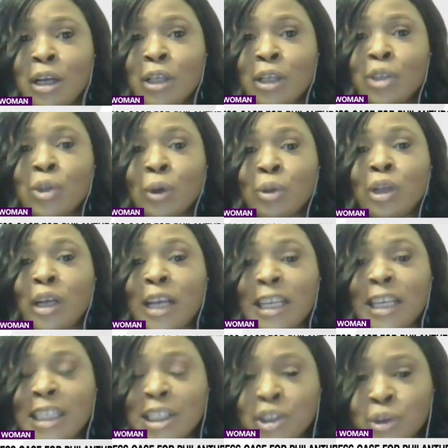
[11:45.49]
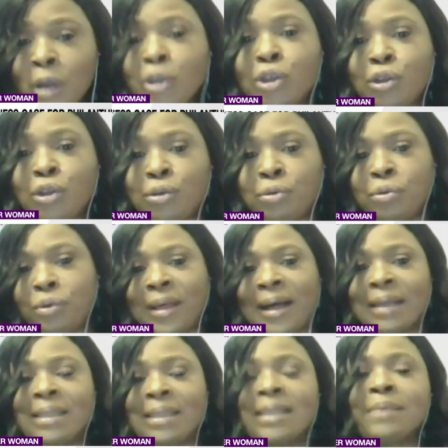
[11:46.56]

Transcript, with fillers: So it is not true that,